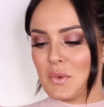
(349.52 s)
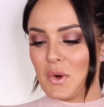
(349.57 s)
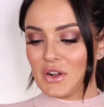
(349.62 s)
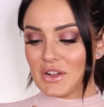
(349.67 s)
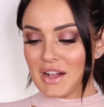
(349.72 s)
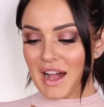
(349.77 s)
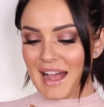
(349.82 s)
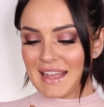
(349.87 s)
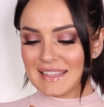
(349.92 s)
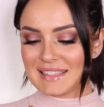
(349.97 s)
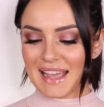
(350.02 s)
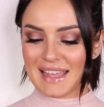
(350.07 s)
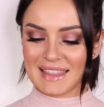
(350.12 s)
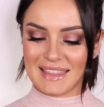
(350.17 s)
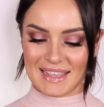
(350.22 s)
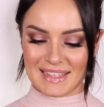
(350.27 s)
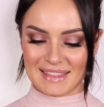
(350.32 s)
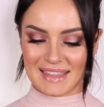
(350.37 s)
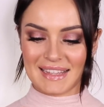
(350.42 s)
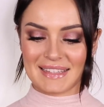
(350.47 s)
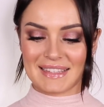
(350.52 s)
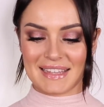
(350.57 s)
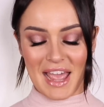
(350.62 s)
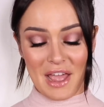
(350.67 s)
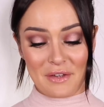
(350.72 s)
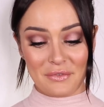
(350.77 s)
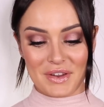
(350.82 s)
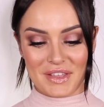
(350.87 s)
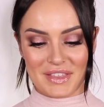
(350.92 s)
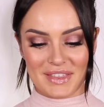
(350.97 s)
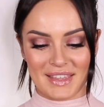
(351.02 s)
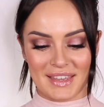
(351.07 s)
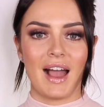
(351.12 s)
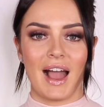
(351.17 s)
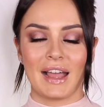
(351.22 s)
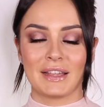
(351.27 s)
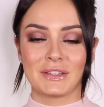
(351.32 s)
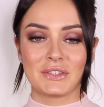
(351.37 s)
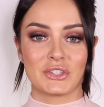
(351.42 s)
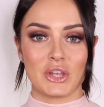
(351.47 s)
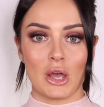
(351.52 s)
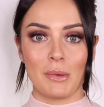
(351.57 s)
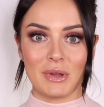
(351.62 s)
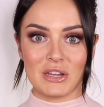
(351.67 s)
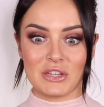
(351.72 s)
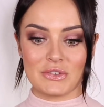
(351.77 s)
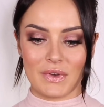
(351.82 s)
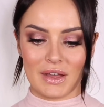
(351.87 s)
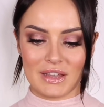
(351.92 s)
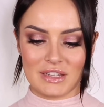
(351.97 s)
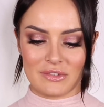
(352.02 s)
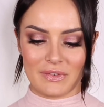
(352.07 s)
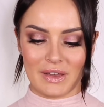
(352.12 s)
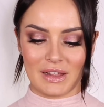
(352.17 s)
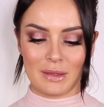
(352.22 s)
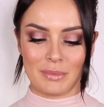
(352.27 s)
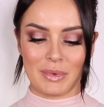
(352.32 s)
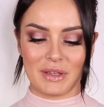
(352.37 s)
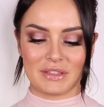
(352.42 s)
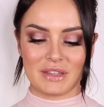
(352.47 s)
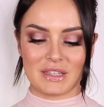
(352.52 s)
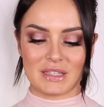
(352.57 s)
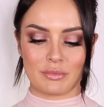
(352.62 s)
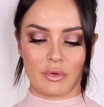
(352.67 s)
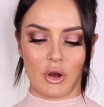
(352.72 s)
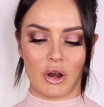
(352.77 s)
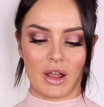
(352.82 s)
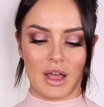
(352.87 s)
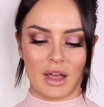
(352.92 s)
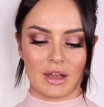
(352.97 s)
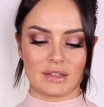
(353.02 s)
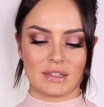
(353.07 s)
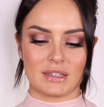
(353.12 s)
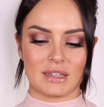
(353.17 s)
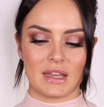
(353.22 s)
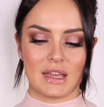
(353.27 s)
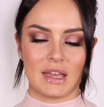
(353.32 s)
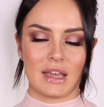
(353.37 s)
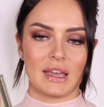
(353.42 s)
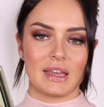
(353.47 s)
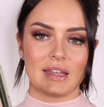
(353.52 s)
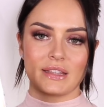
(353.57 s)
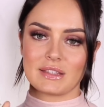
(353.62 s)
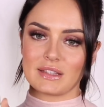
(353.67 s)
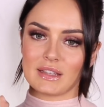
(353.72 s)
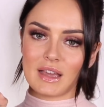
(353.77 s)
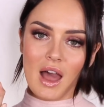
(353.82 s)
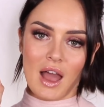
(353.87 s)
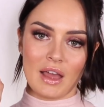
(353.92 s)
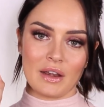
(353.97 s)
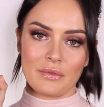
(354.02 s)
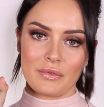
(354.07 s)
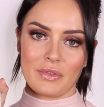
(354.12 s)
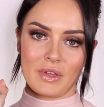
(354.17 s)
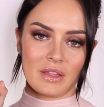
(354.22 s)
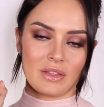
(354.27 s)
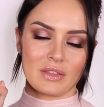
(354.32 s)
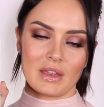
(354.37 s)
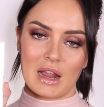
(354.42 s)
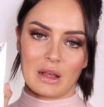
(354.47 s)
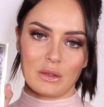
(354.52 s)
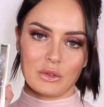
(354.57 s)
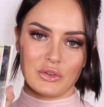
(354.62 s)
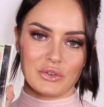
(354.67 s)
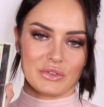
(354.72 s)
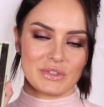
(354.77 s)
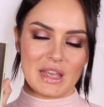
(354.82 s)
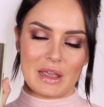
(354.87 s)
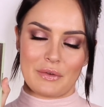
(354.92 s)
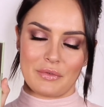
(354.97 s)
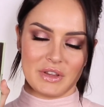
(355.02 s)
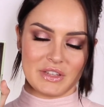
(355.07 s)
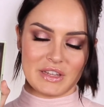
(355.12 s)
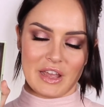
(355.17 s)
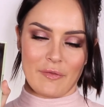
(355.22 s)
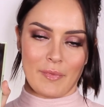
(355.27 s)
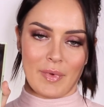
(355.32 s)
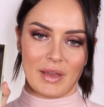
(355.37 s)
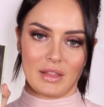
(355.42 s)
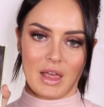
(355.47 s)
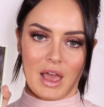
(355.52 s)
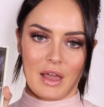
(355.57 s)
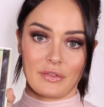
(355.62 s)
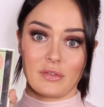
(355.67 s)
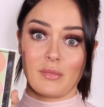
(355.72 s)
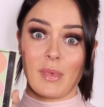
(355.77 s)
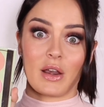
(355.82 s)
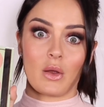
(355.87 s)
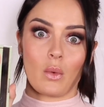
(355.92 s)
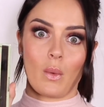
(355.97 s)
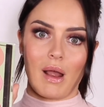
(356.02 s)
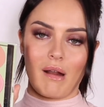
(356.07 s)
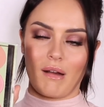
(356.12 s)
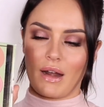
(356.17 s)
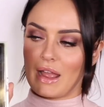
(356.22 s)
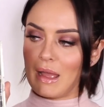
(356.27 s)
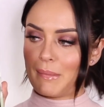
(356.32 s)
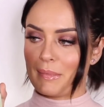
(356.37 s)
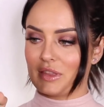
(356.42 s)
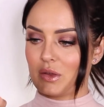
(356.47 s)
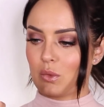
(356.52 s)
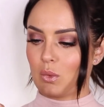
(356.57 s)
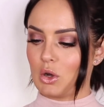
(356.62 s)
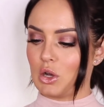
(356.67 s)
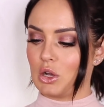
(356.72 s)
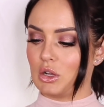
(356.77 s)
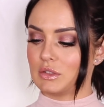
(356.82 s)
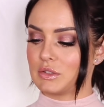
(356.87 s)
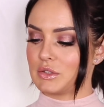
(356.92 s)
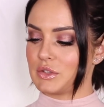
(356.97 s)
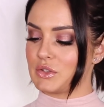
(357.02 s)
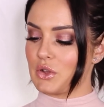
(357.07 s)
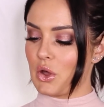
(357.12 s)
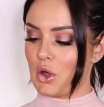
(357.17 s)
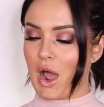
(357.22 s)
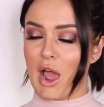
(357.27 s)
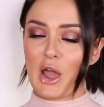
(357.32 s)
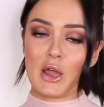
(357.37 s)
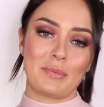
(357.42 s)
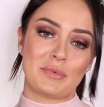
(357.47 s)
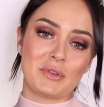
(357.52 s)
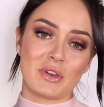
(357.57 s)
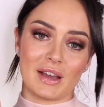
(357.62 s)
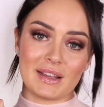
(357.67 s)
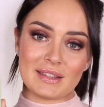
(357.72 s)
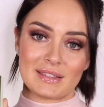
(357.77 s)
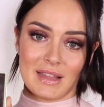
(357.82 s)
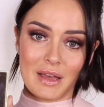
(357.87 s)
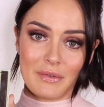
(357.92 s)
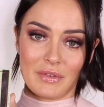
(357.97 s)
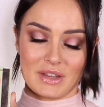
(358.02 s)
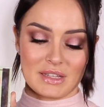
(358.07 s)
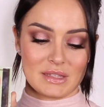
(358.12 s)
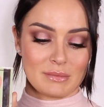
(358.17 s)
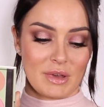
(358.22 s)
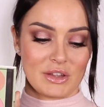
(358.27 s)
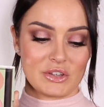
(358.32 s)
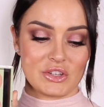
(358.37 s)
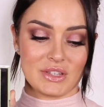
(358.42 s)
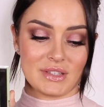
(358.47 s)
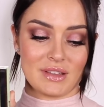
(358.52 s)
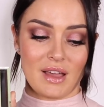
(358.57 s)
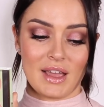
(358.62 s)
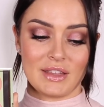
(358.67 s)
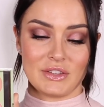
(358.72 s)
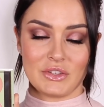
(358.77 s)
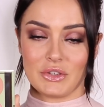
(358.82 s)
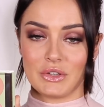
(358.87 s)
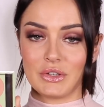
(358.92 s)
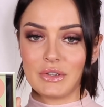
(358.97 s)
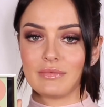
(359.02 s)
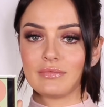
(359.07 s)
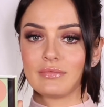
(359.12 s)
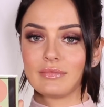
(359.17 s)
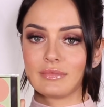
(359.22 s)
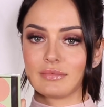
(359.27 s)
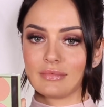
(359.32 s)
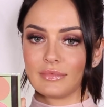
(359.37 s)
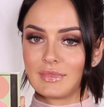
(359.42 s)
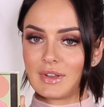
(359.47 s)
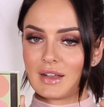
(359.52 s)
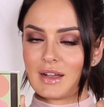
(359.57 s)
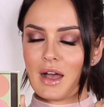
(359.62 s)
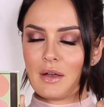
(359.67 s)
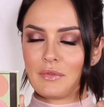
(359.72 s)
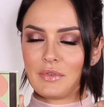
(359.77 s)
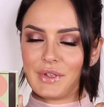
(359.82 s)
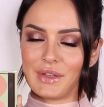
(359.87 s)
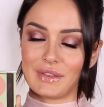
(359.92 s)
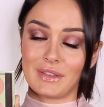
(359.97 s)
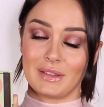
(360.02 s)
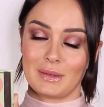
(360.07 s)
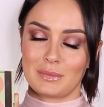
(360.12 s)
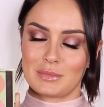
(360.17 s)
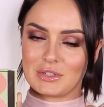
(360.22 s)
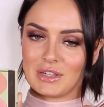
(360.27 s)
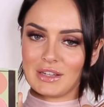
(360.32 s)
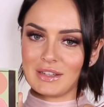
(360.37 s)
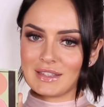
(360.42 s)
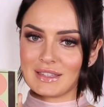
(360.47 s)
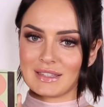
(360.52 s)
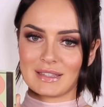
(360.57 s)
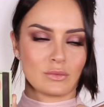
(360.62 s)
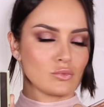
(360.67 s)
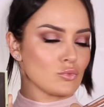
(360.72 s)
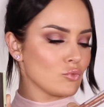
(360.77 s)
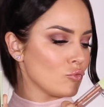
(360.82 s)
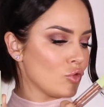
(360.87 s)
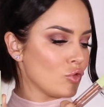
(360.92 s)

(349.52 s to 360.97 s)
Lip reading: Well guys, I think that's everything. I had so much fun developing this product. It's the kind of thing that I'll use every day of my life, no matter where I am in the world. So I hope you guys love it as much as I do. Can't forget the lip gloss.